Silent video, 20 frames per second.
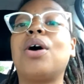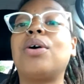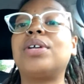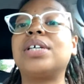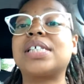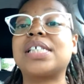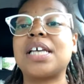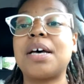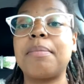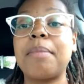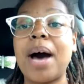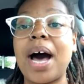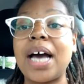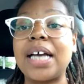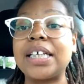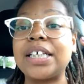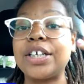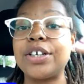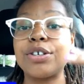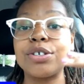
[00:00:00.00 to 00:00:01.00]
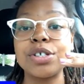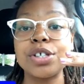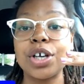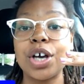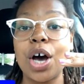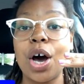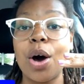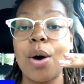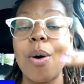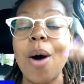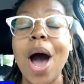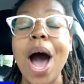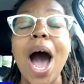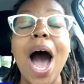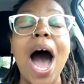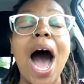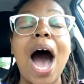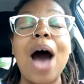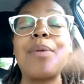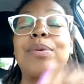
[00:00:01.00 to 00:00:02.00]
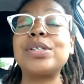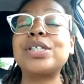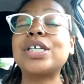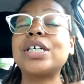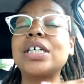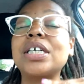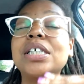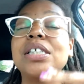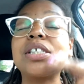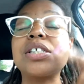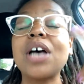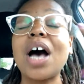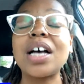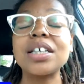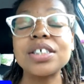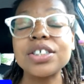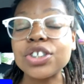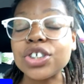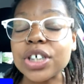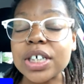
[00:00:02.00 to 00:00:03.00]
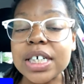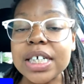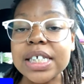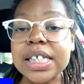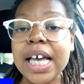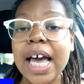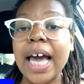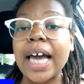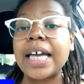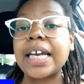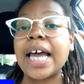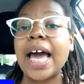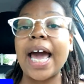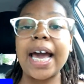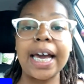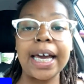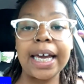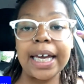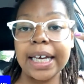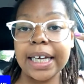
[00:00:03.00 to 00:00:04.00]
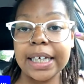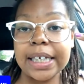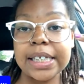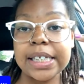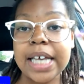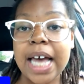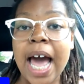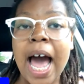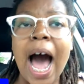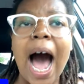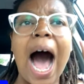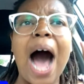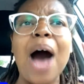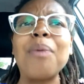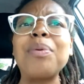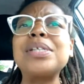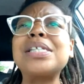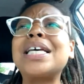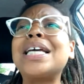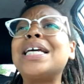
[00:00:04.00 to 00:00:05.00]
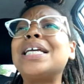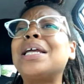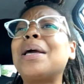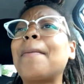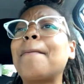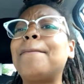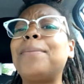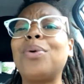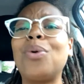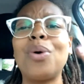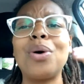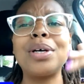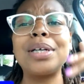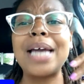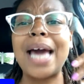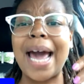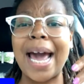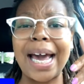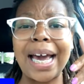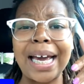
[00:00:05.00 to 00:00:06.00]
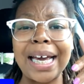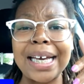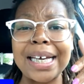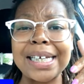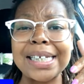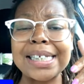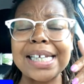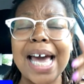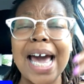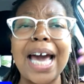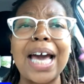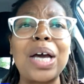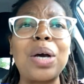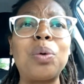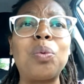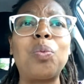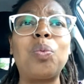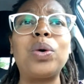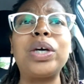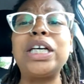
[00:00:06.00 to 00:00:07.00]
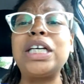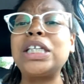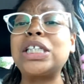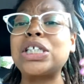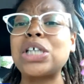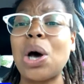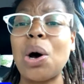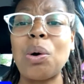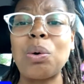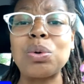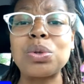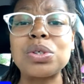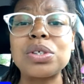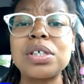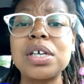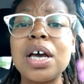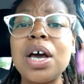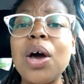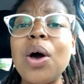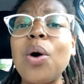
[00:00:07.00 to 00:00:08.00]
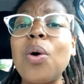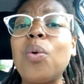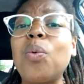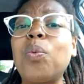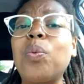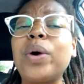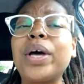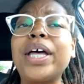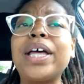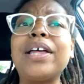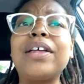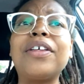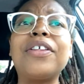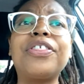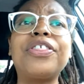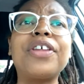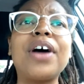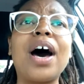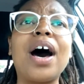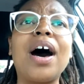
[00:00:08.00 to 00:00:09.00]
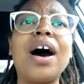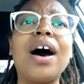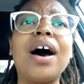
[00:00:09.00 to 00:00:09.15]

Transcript: you go to some odd years ago, I was cooking sausages and eggs. I was eating boiled eggs and wheat toast with